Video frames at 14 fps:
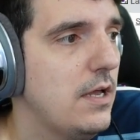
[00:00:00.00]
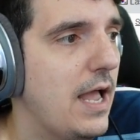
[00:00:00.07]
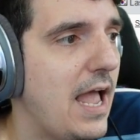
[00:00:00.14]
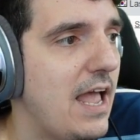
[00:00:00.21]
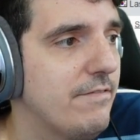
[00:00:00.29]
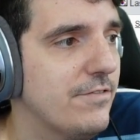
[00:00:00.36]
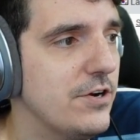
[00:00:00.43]

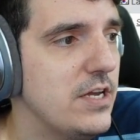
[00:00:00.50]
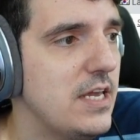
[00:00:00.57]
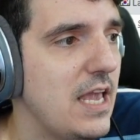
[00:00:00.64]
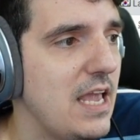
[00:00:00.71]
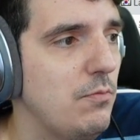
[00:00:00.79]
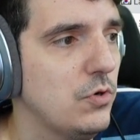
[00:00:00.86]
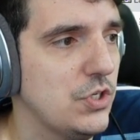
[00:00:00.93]
Every
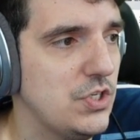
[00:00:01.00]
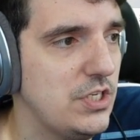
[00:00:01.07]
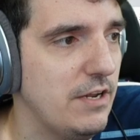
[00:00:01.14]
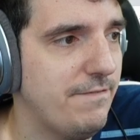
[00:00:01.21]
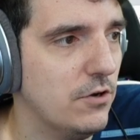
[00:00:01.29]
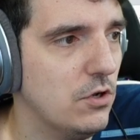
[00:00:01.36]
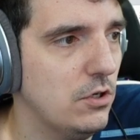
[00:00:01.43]
game was
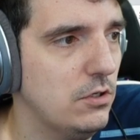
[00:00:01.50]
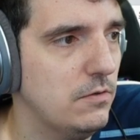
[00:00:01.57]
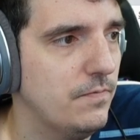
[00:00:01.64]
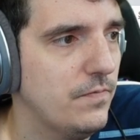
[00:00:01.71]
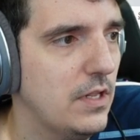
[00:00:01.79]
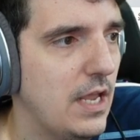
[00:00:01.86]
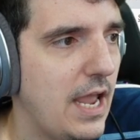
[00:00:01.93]
difficult,
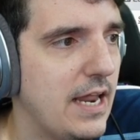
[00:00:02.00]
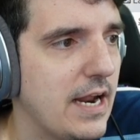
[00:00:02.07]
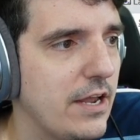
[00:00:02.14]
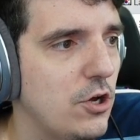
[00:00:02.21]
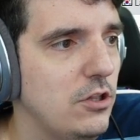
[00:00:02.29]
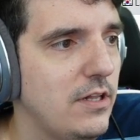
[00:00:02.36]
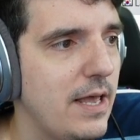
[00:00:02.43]
and I
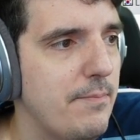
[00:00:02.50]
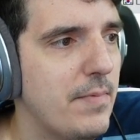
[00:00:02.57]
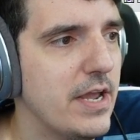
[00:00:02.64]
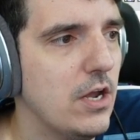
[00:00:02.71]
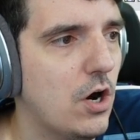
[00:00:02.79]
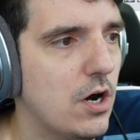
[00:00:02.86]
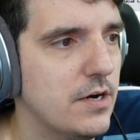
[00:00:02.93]
could let my
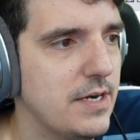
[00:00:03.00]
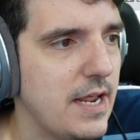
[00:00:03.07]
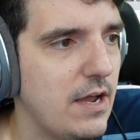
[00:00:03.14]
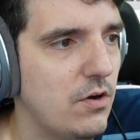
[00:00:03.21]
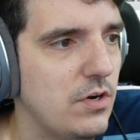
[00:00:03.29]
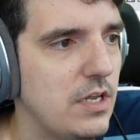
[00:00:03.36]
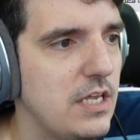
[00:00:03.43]
guard
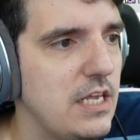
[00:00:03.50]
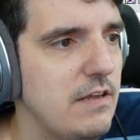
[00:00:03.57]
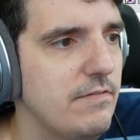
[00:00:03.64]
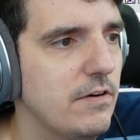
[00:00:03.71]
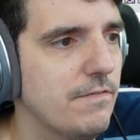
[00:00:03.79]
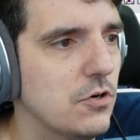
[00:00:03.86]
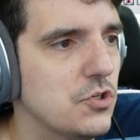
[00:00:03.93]
down
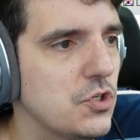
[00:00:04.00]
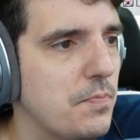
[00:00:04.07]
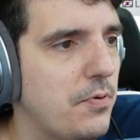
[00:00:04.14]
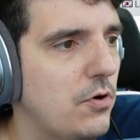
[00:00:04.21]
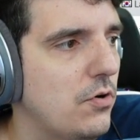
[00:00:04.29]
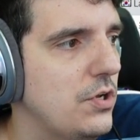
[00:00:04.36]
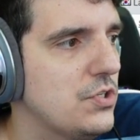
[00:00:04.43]
even versus
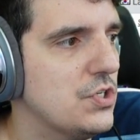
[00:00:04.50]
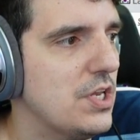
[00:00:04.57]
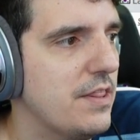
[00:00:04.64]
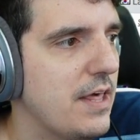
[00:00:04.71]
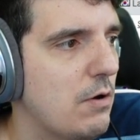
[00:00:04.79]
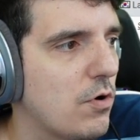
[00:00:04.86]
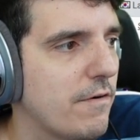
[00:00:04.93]
opponents
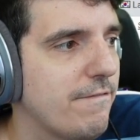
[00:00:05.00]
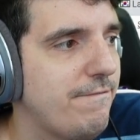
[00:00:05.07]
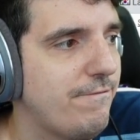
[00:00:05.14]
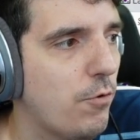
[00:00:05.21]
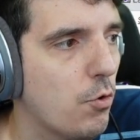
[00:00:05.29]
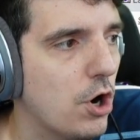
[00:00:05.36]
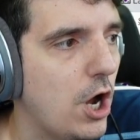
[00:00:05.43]
that were
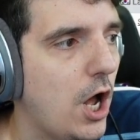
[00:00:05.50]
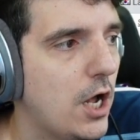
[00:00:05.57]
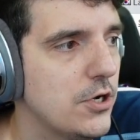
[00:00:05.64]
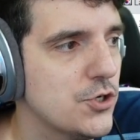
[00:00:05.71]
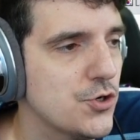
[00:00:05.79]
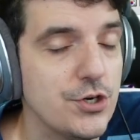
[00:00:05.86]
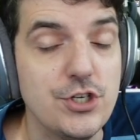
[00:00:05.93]

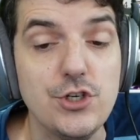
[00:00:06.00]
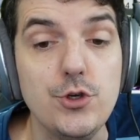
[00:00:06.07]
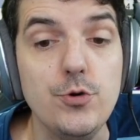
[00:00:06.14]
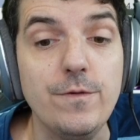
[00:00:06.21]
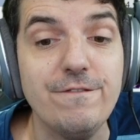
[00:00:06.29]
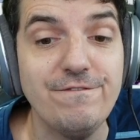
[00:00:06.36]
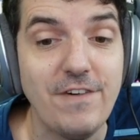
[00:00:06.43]
400 to
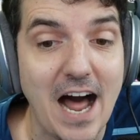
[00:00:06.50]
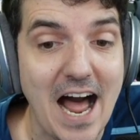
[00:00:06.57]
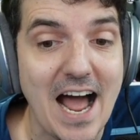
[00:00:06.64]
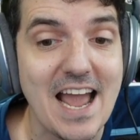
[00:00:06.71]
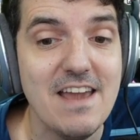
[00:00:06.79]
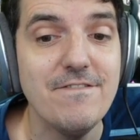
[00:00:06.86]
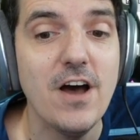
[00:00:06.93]

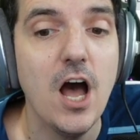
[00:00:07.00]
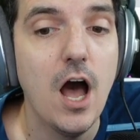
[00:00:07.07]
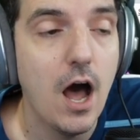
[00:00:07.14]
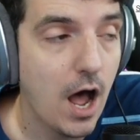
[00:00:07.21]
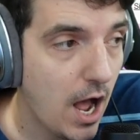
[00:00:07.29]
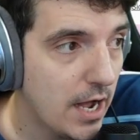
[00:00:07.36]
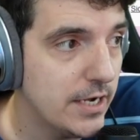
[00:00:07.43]

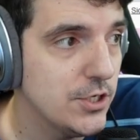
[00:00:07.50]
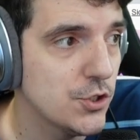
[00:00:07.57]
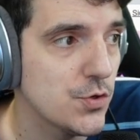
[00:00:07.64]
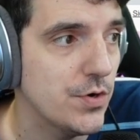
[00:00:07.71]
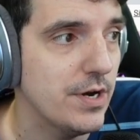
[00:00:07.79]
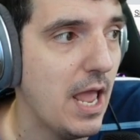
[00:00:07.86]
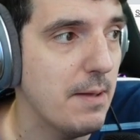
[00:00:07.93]

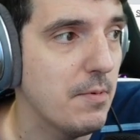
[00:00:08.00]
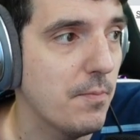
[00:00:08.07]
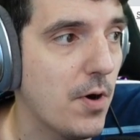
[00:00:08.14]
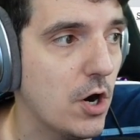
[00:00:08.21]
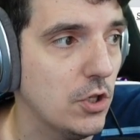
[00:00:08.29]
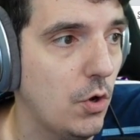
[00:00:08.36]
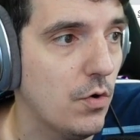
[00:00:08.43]
500
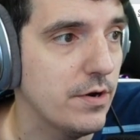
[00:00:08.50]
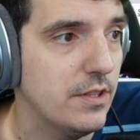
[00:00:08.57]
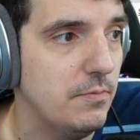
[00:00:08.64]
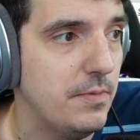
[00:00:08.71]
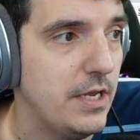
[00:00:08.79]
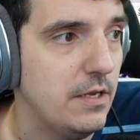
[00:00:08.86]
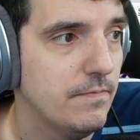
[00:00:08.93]
MMR lower than
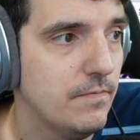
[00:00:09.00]
me.